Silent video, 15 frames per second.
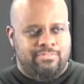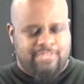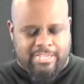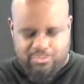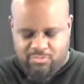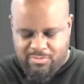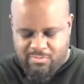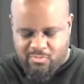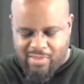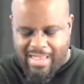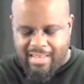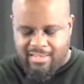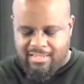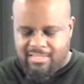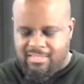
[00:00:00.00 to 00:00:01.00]
sexual
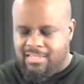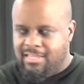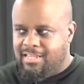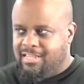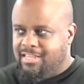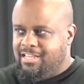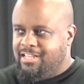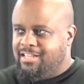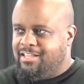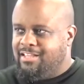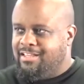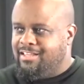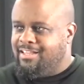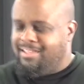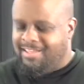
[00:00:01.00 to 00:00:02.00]
immorality
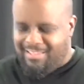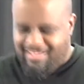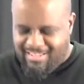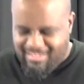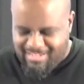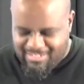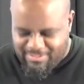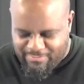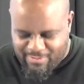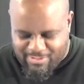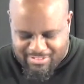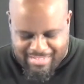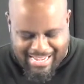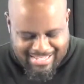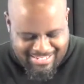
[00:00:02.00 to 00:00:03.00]
is in
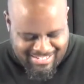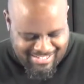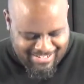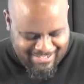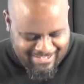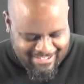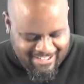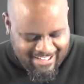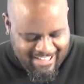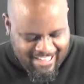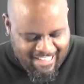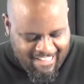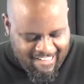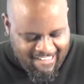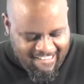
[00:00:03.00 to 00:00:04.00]
verse 19.
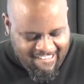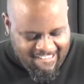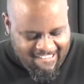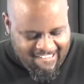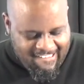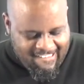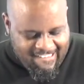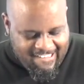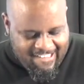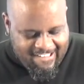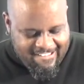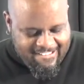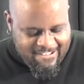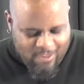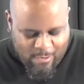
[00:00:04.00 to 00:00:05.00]

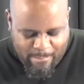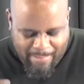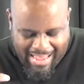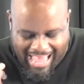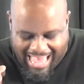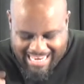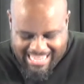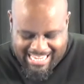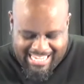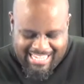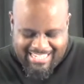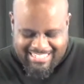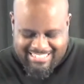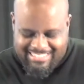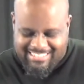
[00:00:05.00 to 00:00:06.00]
Your
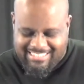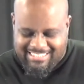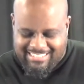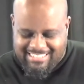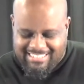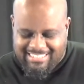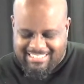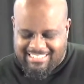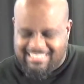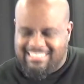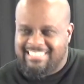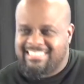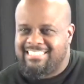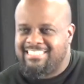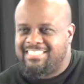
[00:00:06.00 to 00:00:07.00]
body
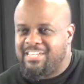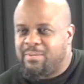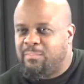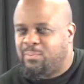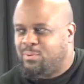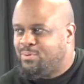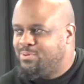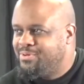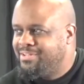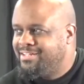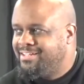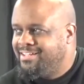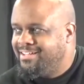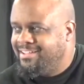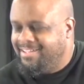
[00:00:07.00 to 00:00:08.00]
is the temple
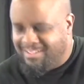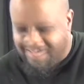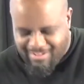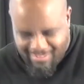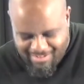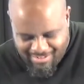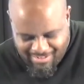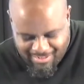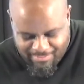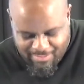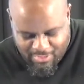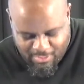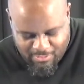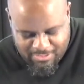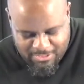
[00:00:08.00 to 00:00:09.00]
of the
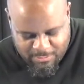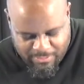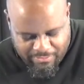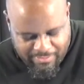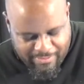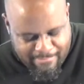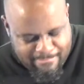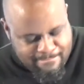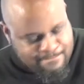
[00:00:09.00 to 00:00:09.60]
Holy Spirit.